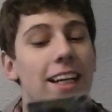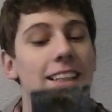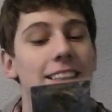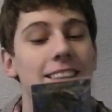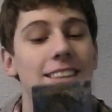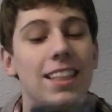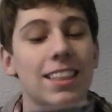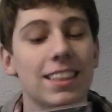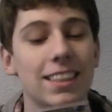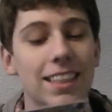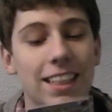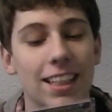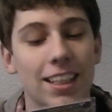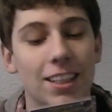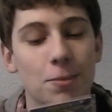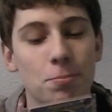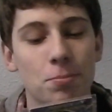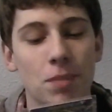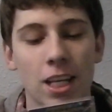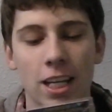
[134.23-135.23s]
It says
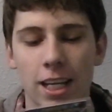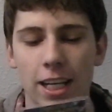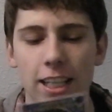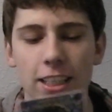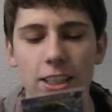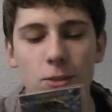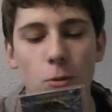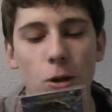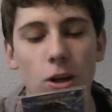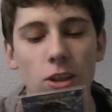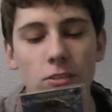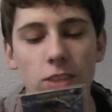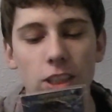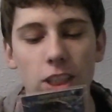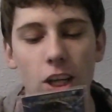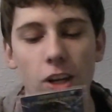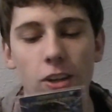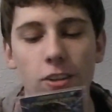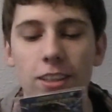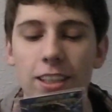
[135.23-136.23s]
here, it's one of
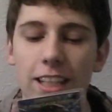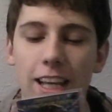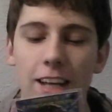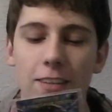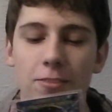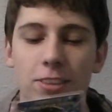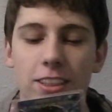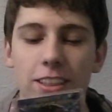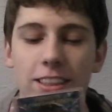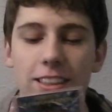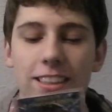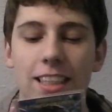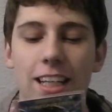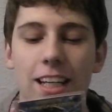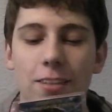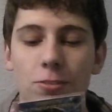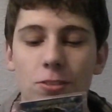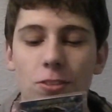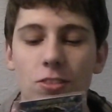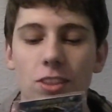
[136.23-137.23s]
the only evidence
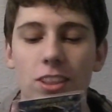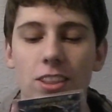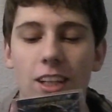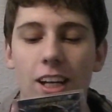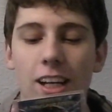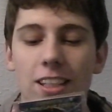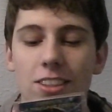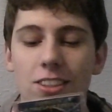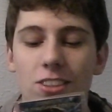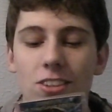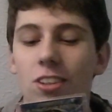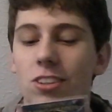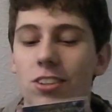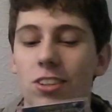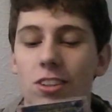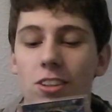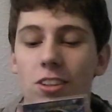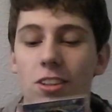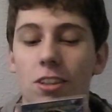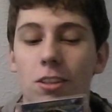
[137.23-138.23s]
left of the dinosaurs
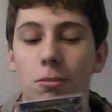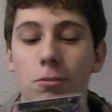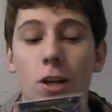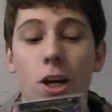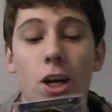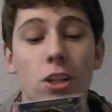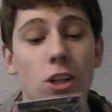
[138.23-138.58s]
on Earth.